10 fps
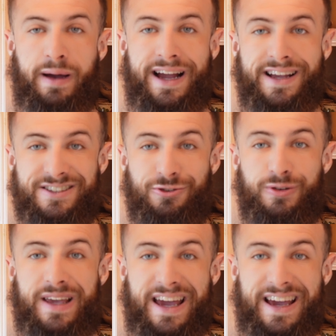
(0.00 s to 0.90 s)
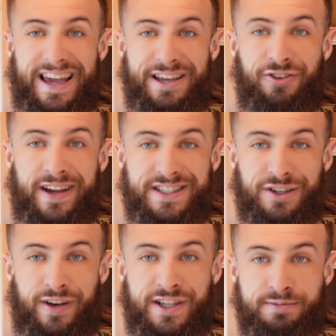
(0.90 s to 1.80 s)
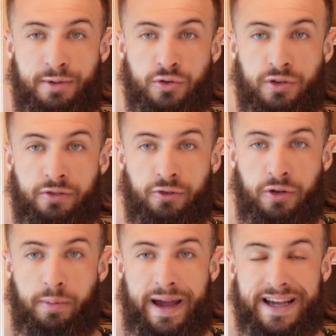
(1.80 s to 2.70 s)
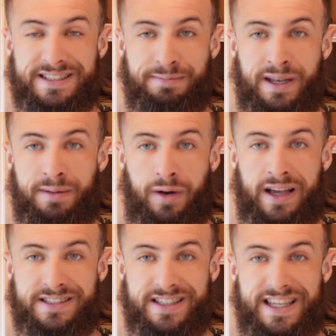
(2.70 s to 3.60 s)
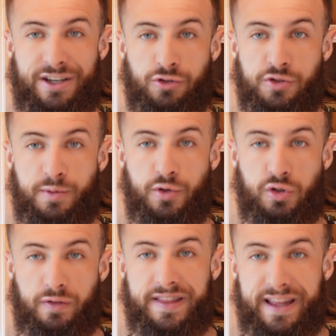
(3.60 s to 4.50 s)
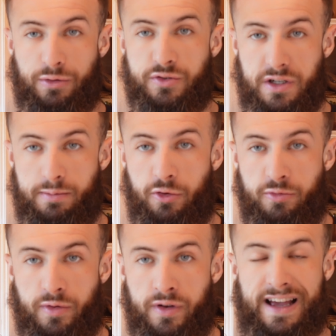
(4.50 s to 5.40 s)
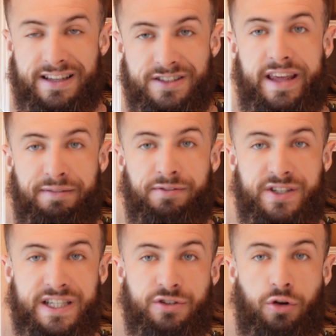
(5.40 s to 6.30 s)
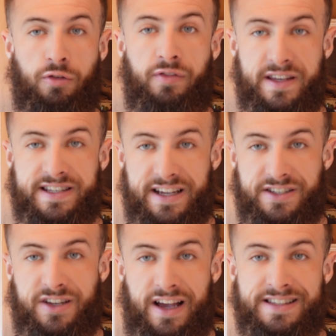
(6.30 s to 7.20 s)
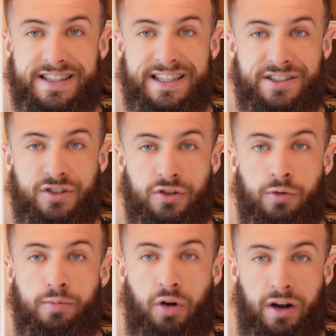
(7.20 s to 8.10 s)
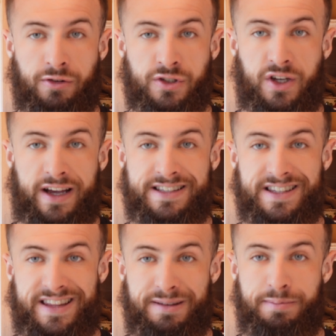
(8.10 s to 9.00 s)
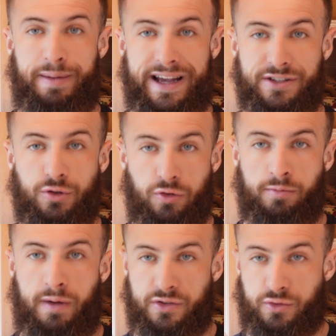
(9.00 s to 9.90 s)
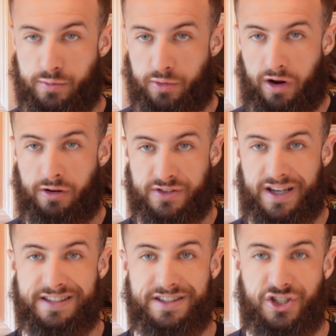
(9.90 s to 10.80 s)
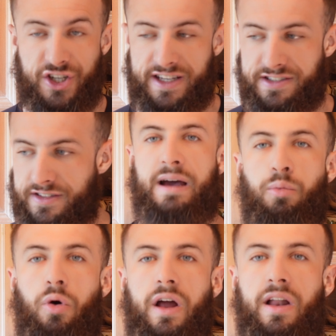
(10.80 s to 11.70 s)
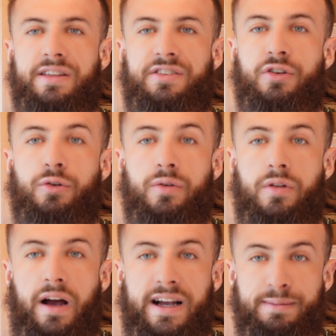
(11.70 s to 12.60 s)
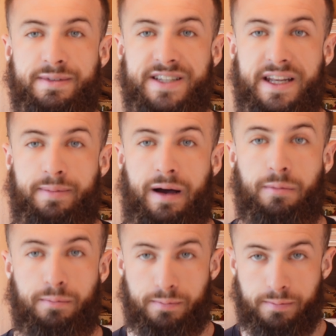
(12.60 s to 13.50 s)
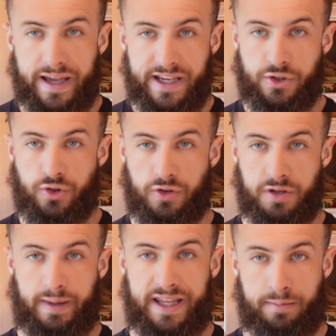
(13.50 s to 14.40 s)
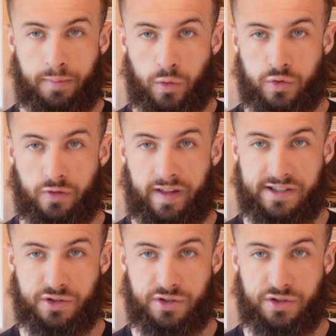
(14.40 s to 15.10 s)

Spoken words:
back to get a greater range of motion through the pecs and minimize the contribution of the delts to the movement, as the emphasis of this exercise is to prioritize the pectoral muscles, prioritize the chest. And what I like to do, like I said about making sure to make the most of that